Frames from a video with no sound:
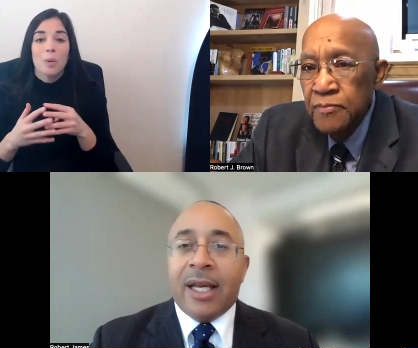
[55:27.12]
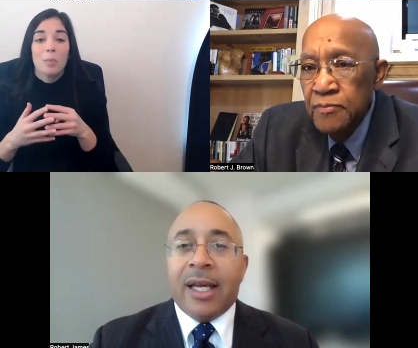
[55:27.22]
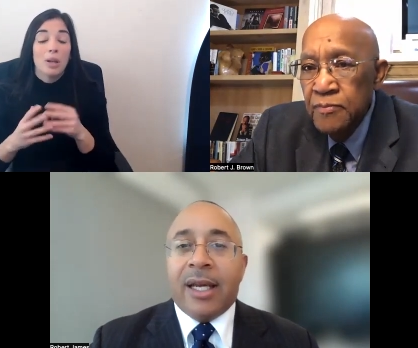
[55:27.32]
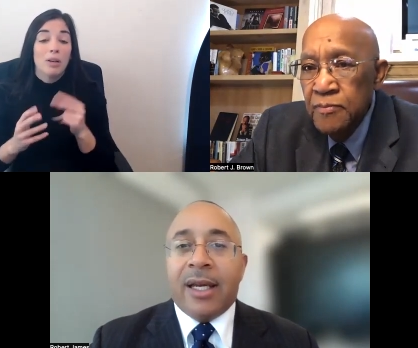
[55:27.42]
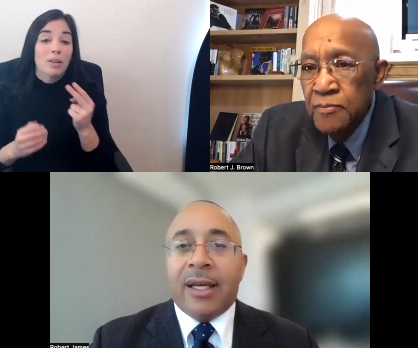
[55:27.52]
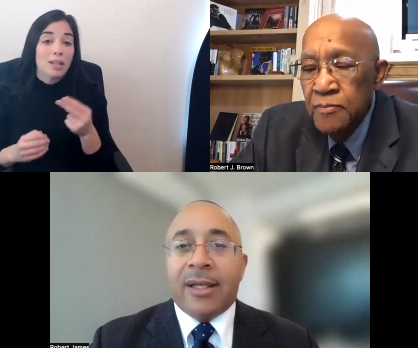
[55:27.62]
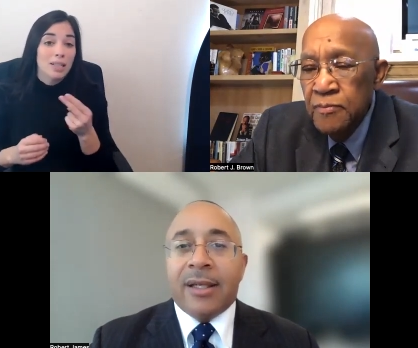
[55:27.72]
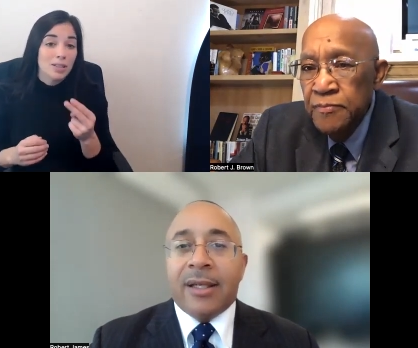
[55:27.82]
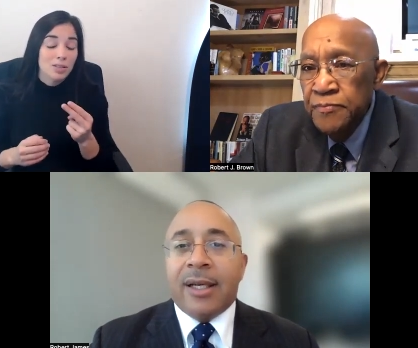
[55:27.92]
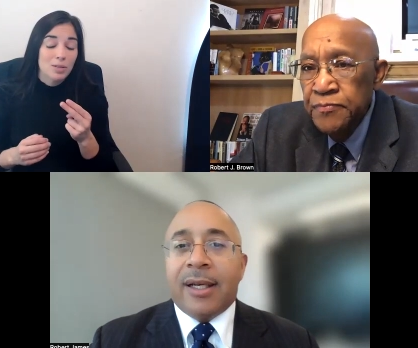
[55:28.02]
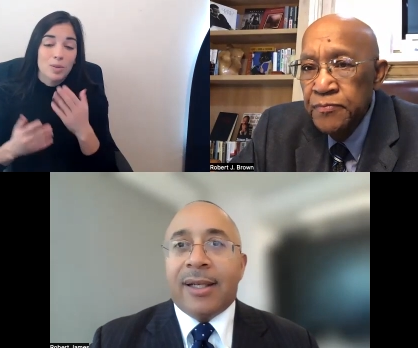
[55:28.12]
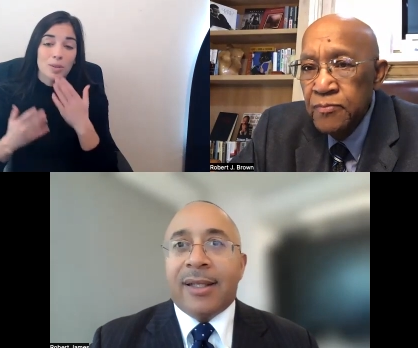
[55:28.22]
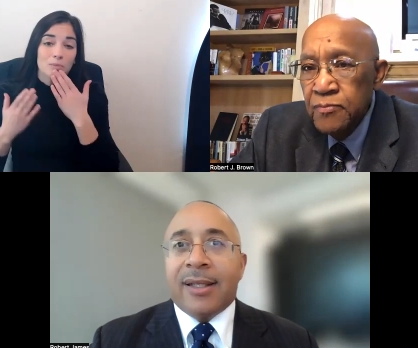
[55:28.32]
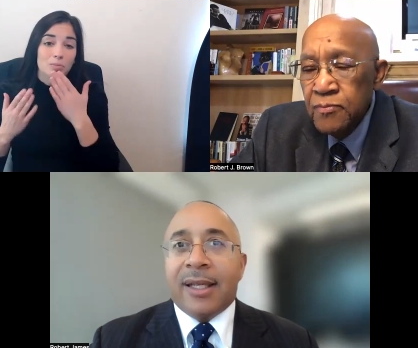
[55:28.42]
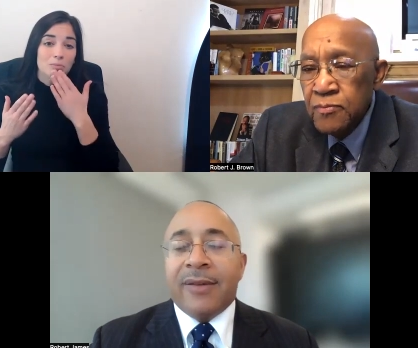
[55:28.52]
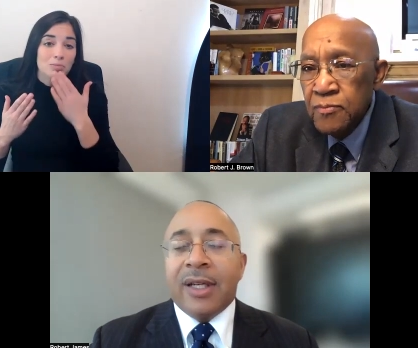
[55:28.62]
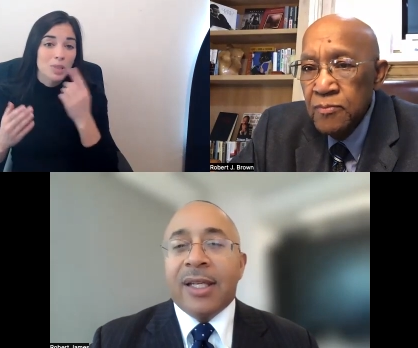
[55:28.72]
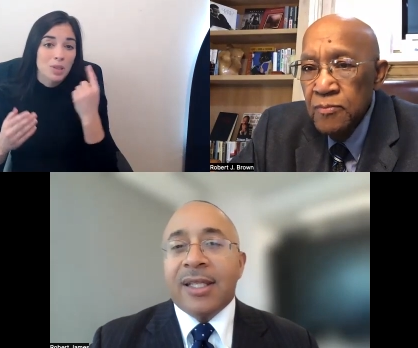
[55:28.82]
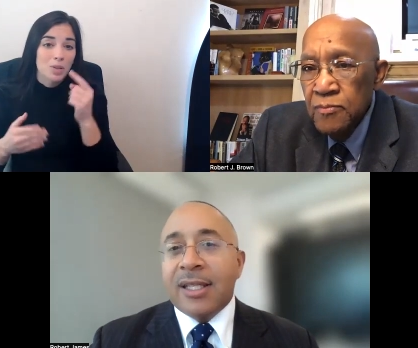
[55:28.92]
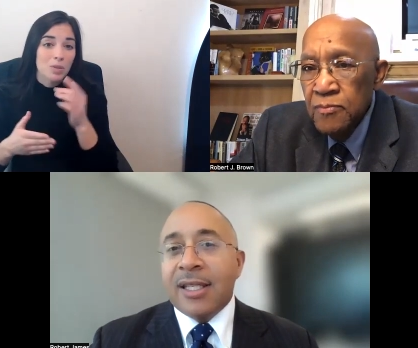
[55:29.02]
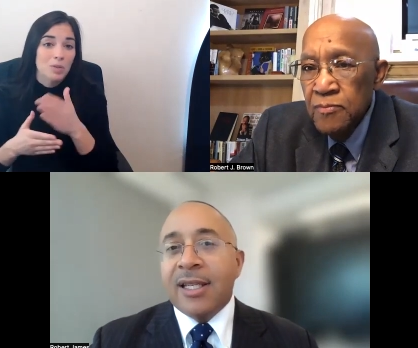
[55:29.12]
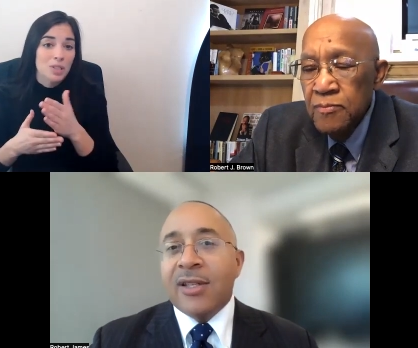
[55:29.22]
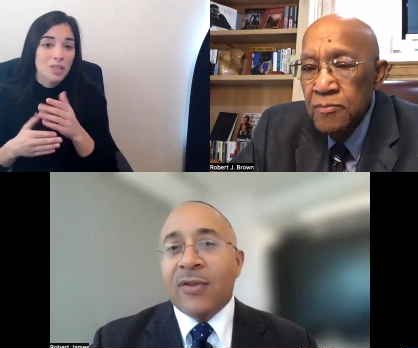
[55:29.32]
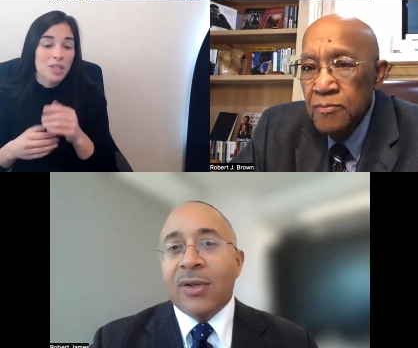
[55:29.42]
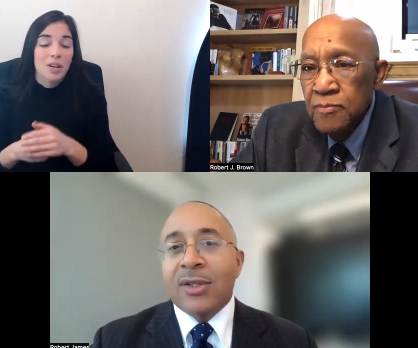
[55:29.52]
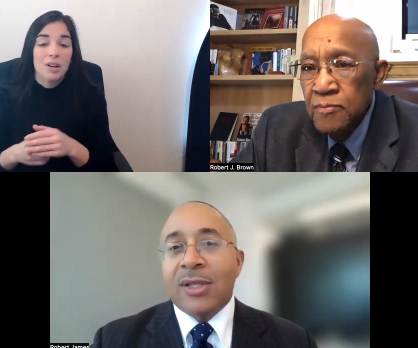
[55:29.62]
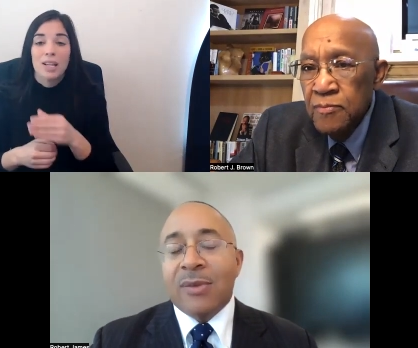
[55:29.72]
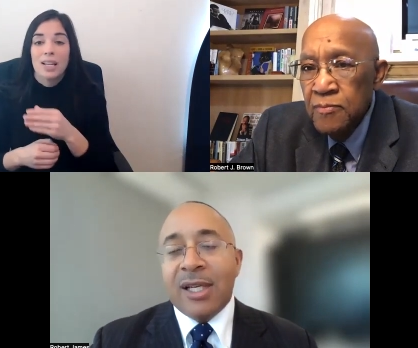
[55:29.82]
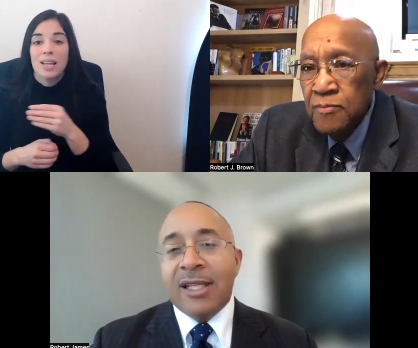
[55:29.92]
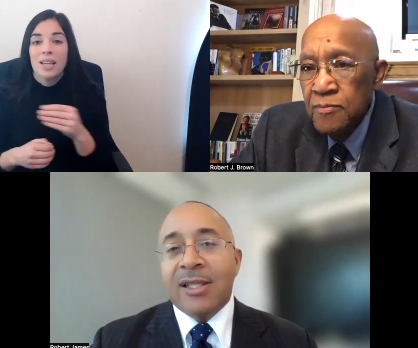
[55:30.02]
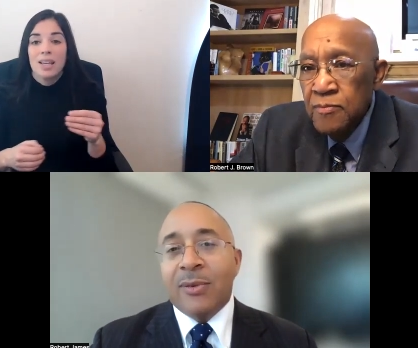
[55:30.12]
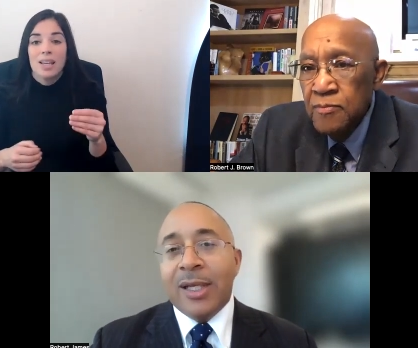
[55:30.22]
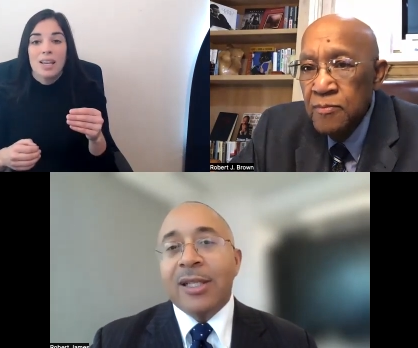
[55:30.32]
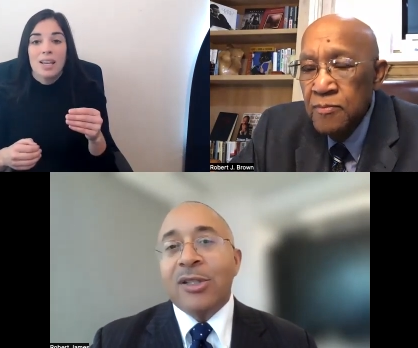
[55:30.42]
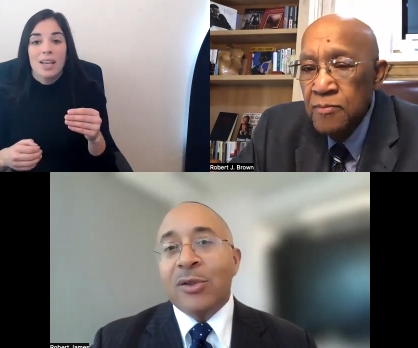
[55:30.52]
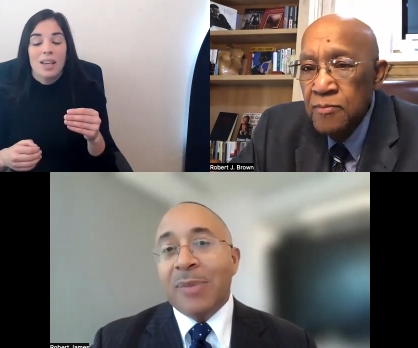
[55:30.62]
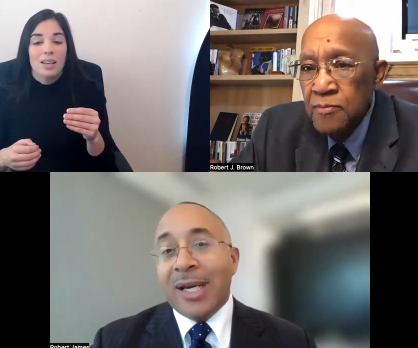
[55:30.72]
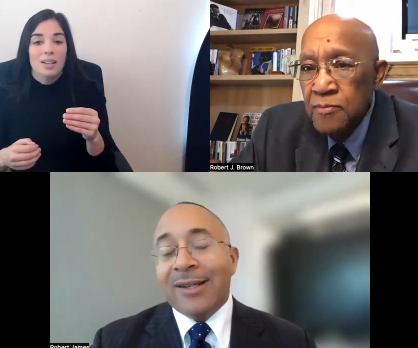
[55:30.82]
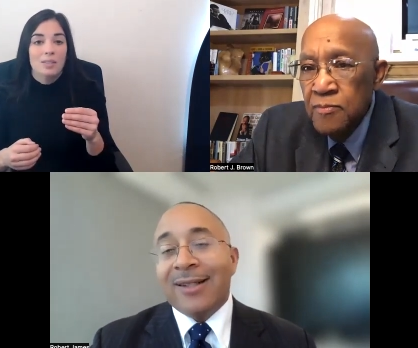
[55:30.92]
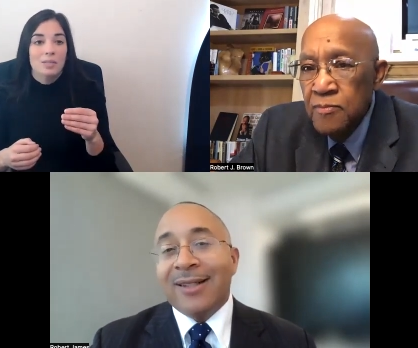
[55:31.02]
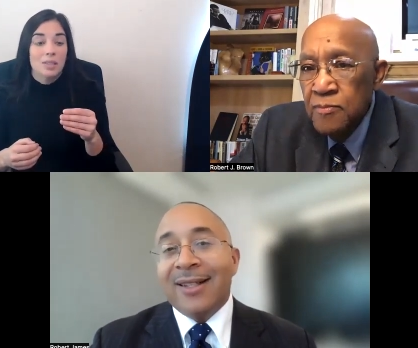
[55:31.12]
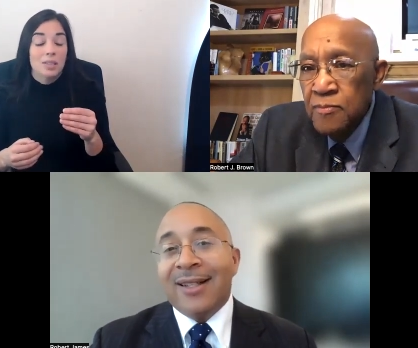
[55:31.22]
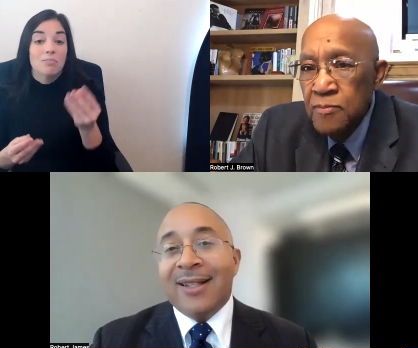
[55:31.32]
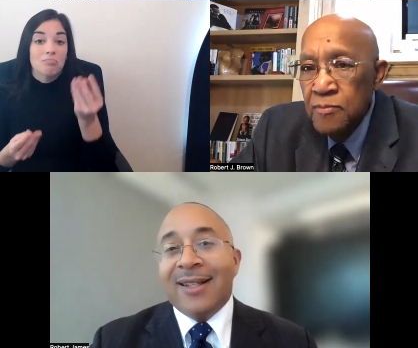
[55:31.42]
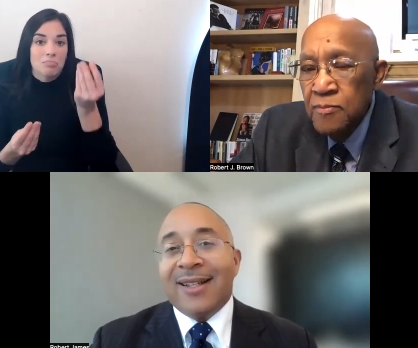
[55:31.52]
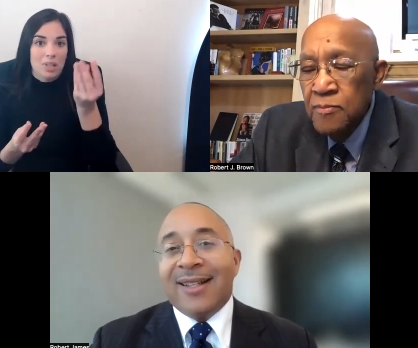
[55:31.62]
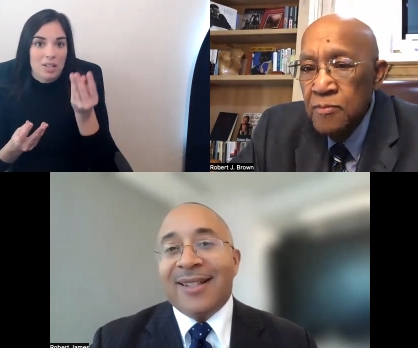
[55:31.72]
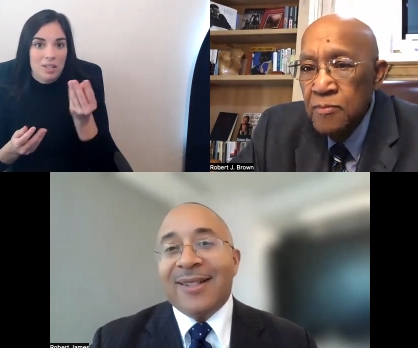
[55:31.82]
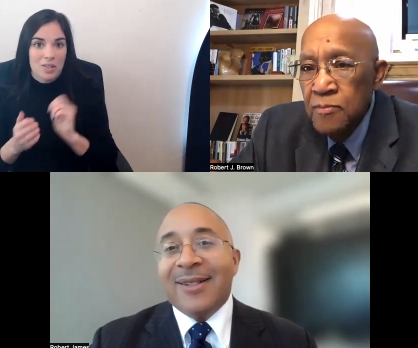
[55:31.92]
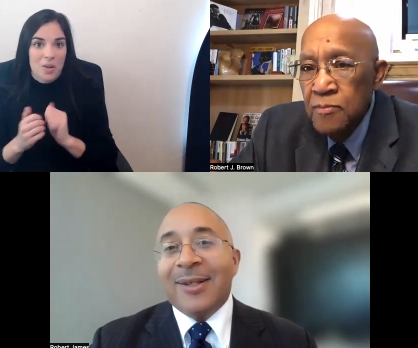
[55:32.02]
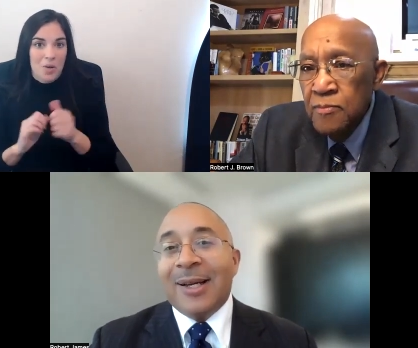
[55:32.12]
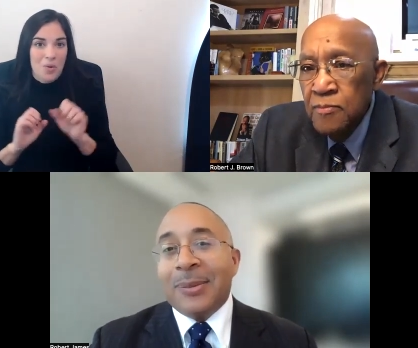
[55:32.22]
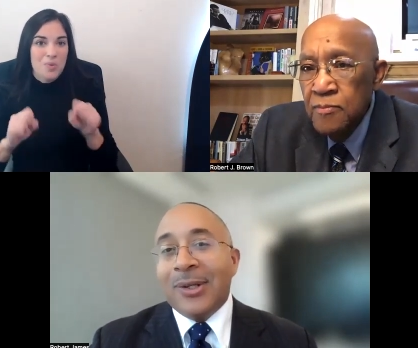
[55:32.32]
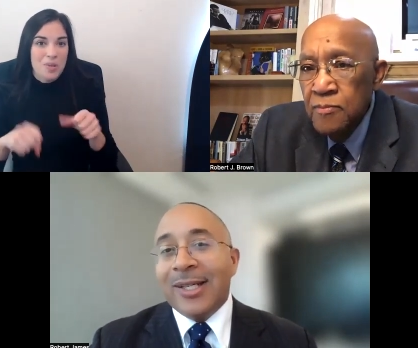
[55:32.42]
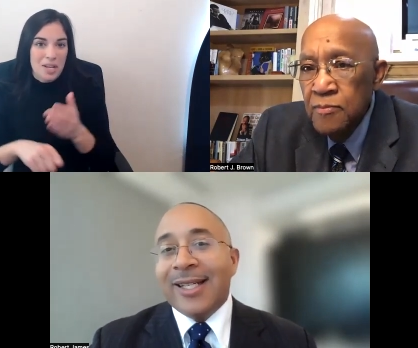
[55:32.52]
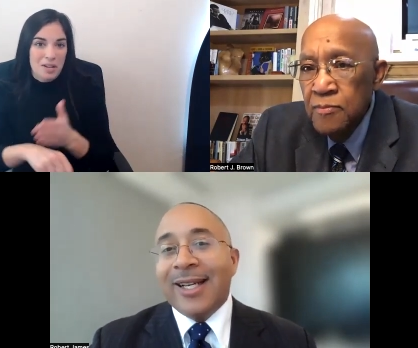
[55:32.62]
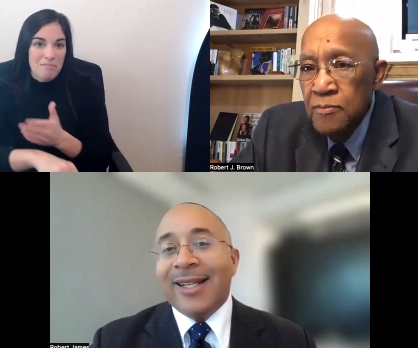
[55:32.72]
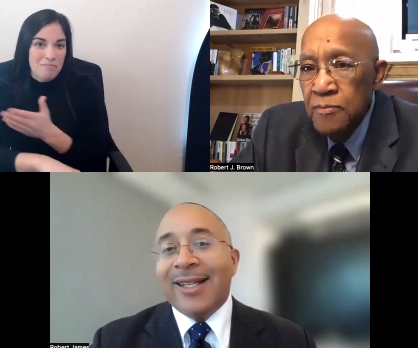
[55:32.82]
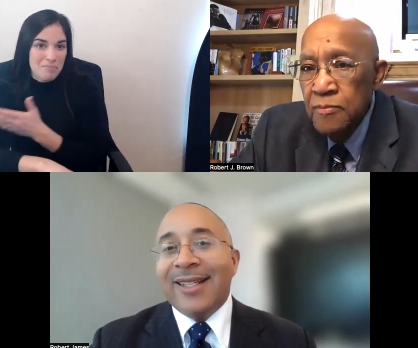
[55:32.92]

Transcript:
Speaker 1: and uh, giving us a sense for some things that we could do better. Uh, I appreciate